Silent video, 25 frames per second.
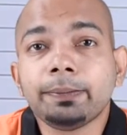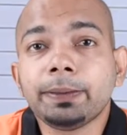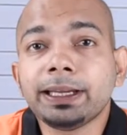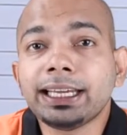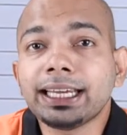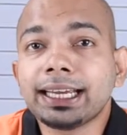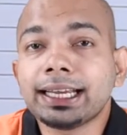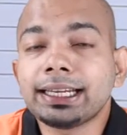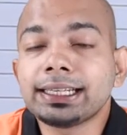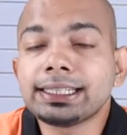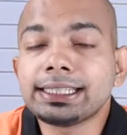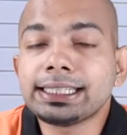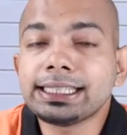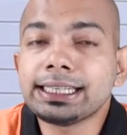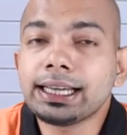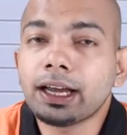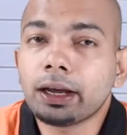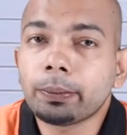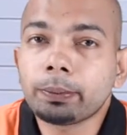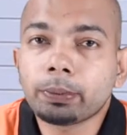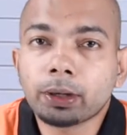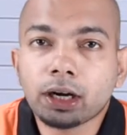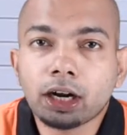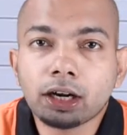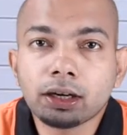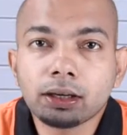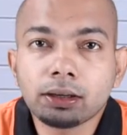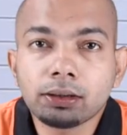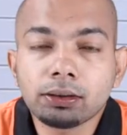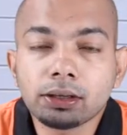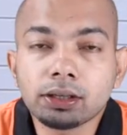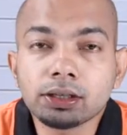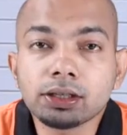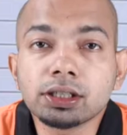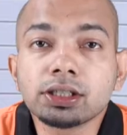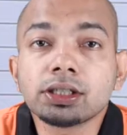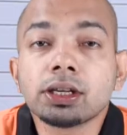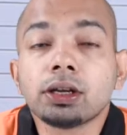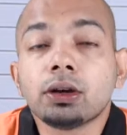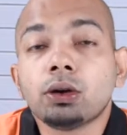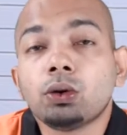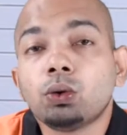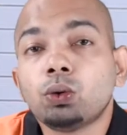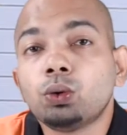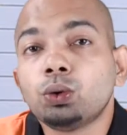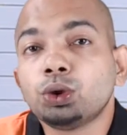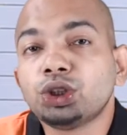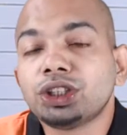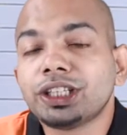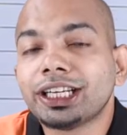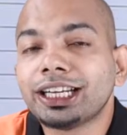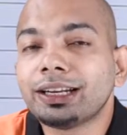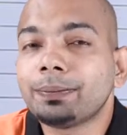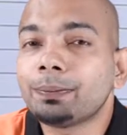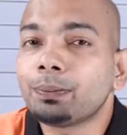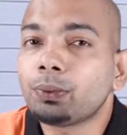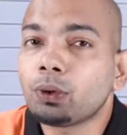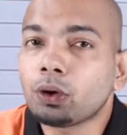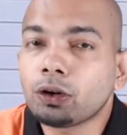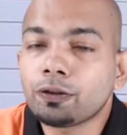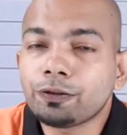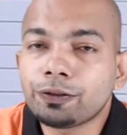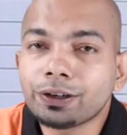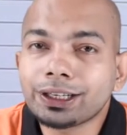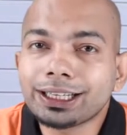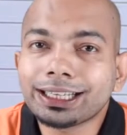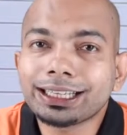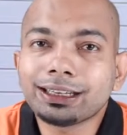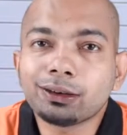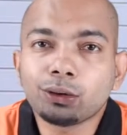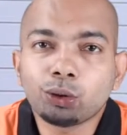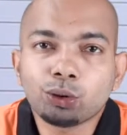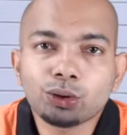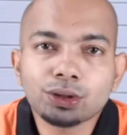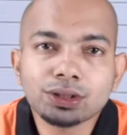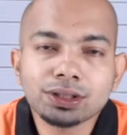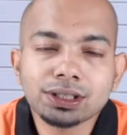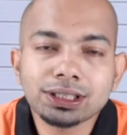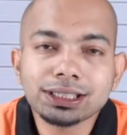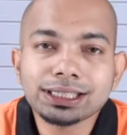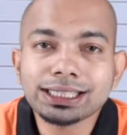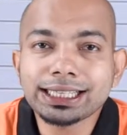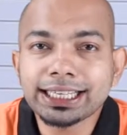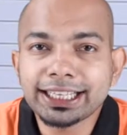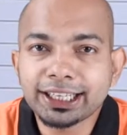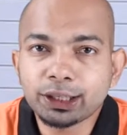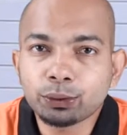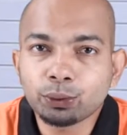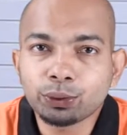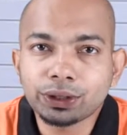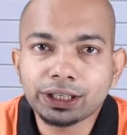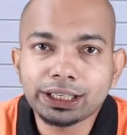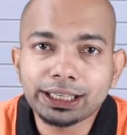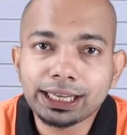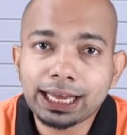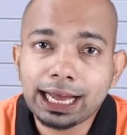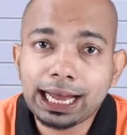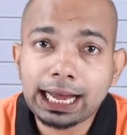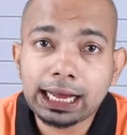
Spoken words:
B and C are partners who share profit and losses equally.